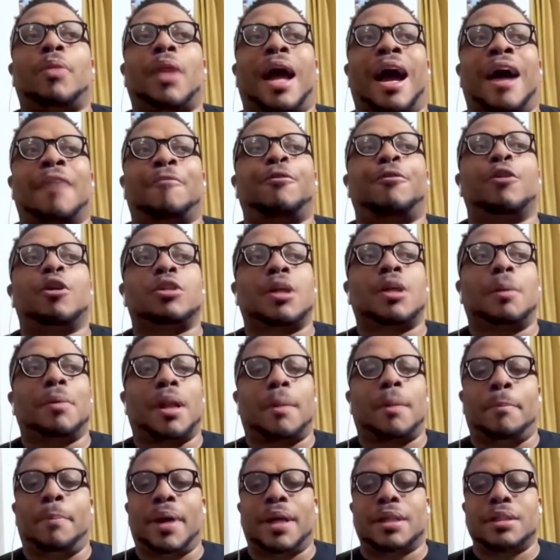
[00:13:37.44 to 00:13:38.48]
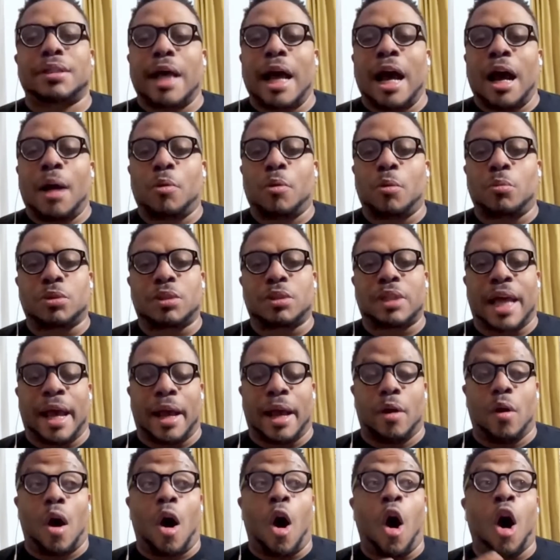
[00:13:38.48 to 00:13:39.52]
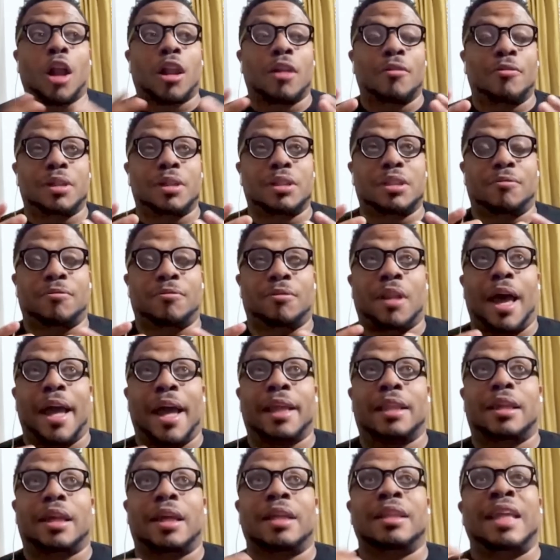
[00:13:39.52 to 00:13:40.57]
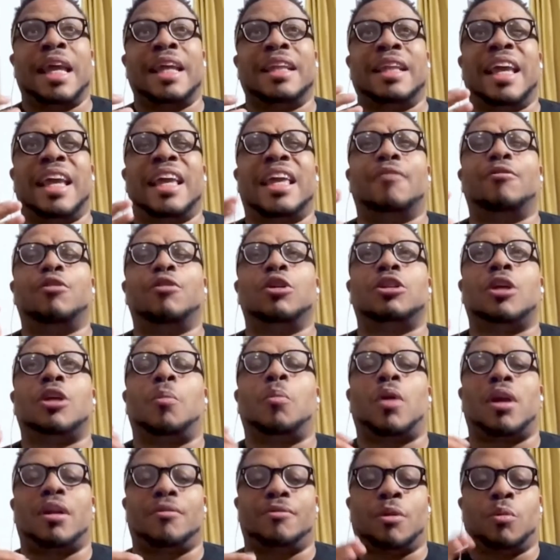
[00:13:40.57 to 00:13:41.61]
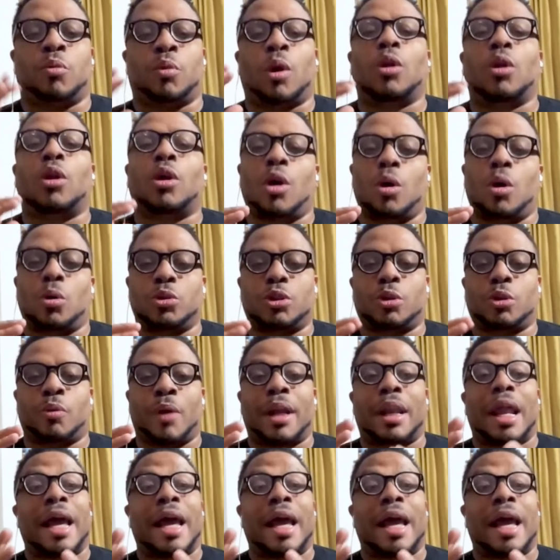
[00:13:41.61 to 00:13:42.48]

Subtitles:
I feel some of the best albums that all of us have liked, they give you somewhat of a roller coaster, right?